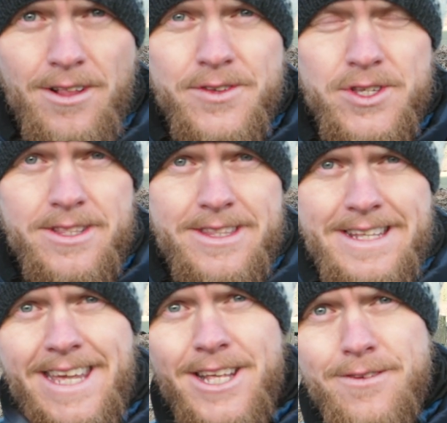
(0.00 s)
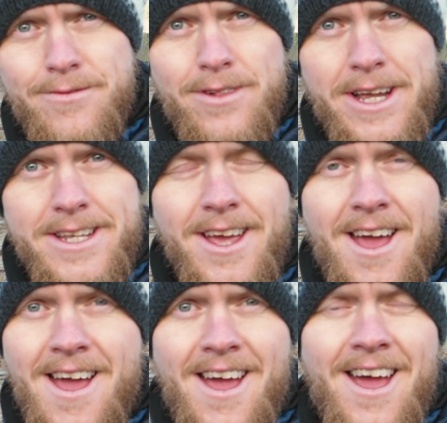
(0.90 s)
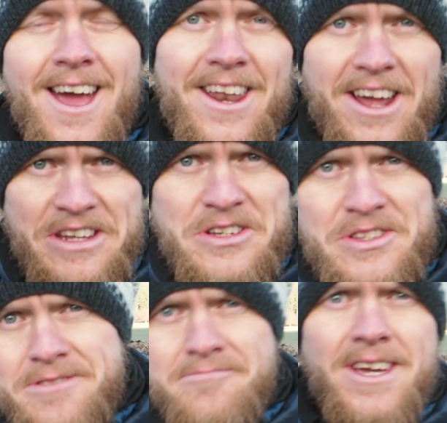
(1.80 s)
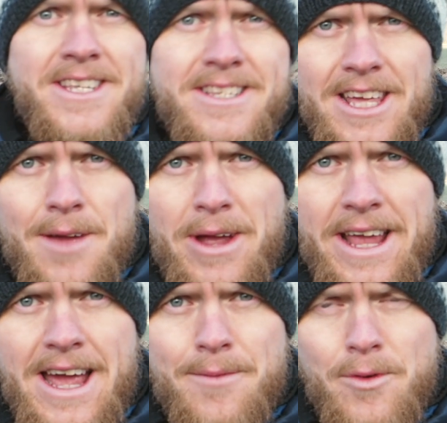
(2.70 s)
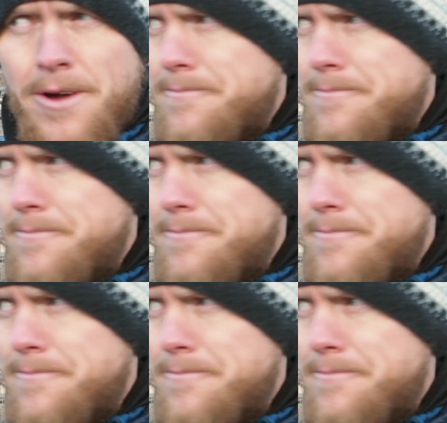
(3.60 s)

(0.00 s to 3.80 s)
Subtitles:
of a sudden they take the flight and I just instantly get my camera